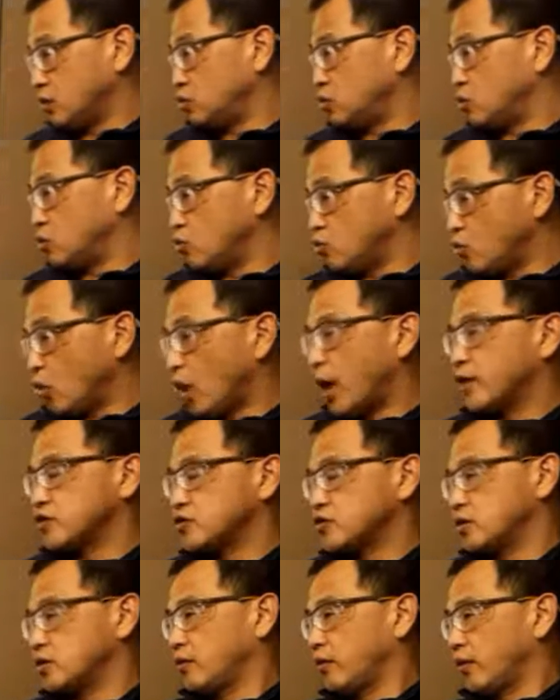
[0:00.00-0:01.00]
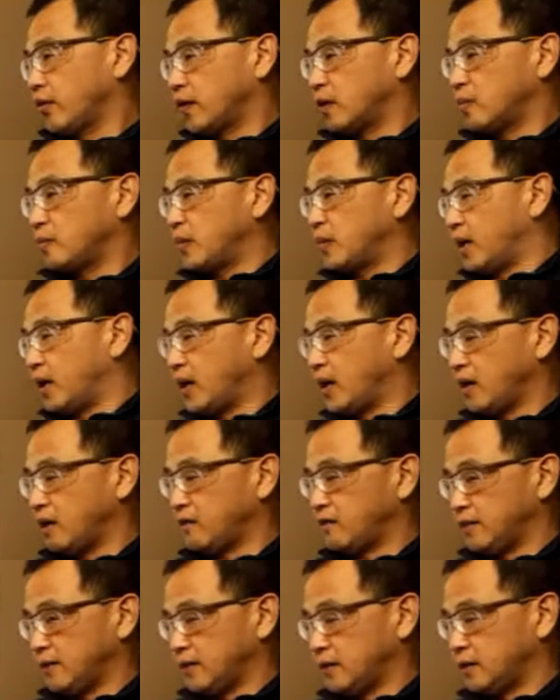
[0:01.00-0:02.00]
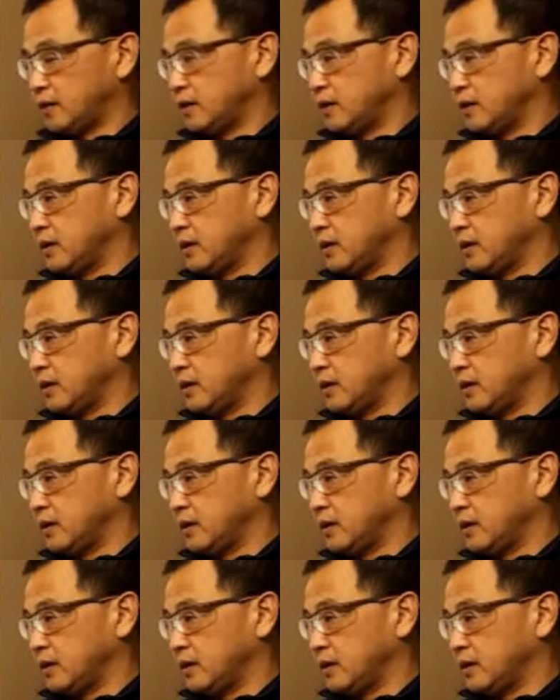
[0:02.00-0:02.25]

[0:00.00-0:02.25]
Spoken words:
you watch their behavior.